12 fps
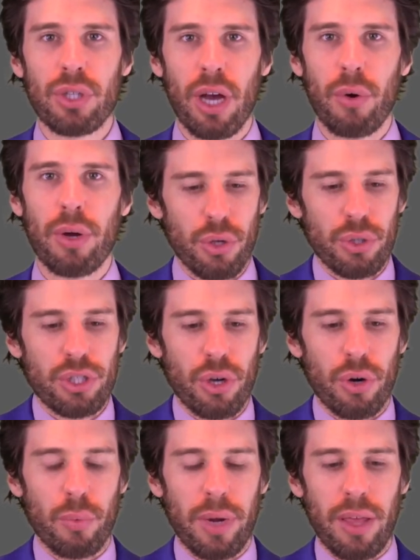So you
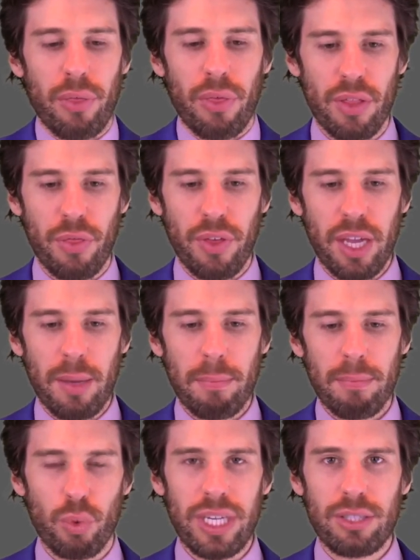start with
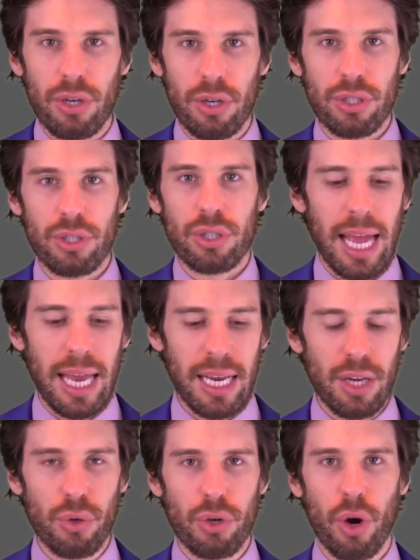theme, research, and
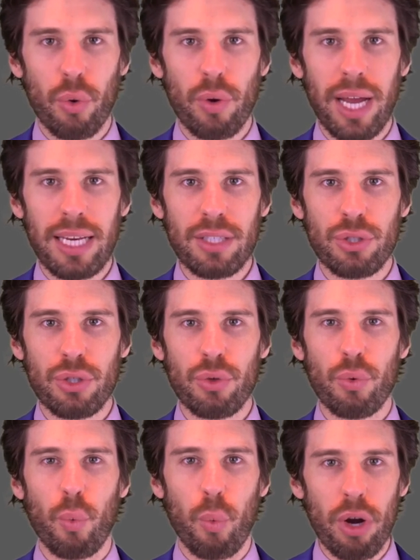then you go right
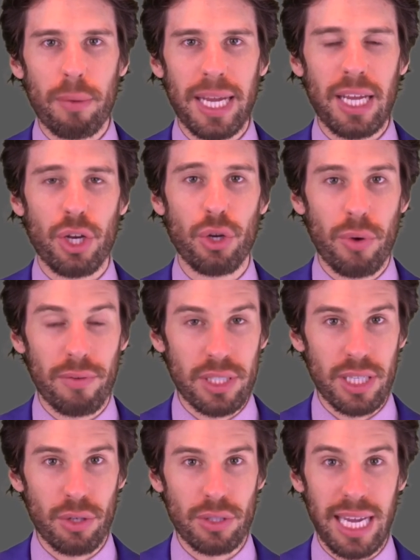into, what am I going to do every
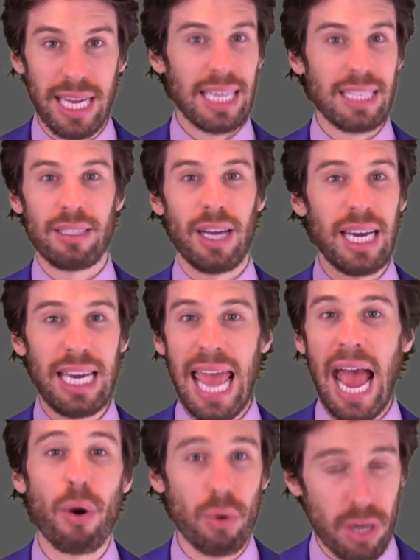single day? It's not an
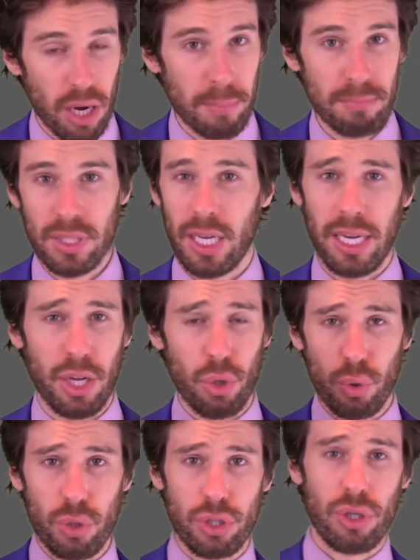outcome. I'm going to
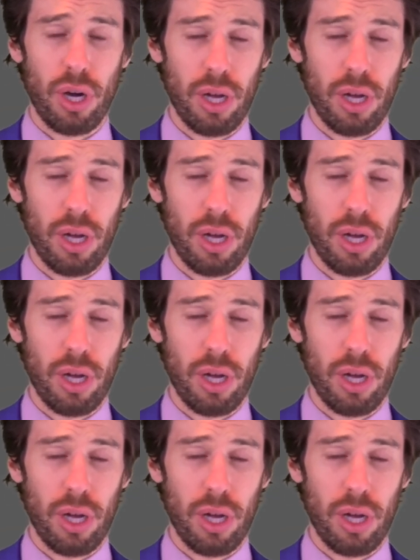lose